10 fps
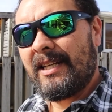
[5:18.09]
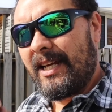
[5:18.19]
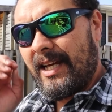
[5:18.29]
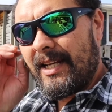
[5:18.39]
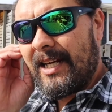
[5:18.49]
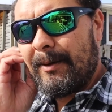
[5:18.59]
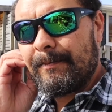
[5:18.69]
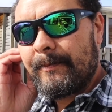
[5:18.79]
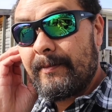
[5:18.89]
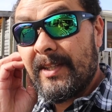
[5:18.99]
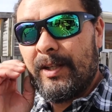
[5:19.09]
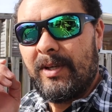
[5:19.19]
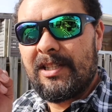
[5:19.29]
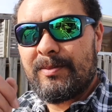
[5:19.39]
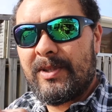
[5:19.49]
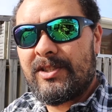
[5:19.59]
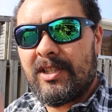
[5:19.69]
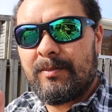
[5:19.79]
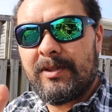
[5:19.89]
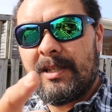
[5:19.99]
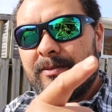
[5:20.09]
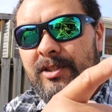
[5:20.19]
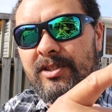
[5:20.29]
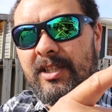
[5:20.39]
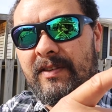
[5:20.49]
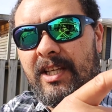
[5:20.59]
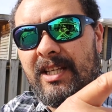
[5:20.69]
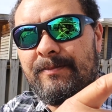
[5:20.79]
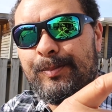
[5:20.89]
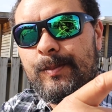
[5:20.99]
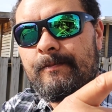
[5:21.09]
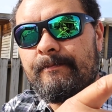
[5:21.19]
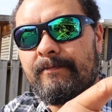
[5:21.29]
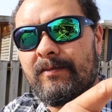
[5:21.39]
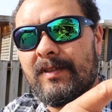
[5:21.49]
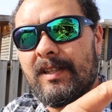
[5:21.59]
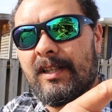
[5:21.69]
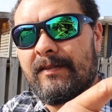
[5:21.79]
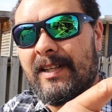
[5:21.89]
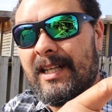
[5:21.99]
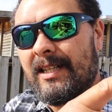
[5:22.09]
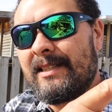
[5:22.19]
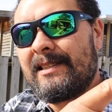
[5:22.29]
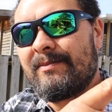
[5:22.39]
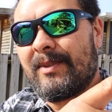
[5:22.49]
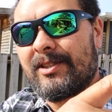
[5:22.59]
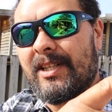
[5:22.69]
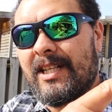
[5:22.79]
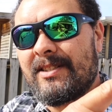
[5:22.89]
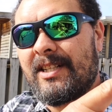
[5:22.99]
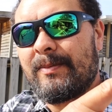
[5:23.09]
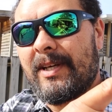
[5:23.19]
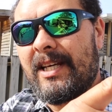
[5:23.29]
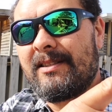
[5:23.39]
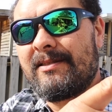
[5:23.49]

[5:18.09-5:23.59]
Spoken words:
And anyway, there's a picture I'll put up just over here of my tie down setup I had,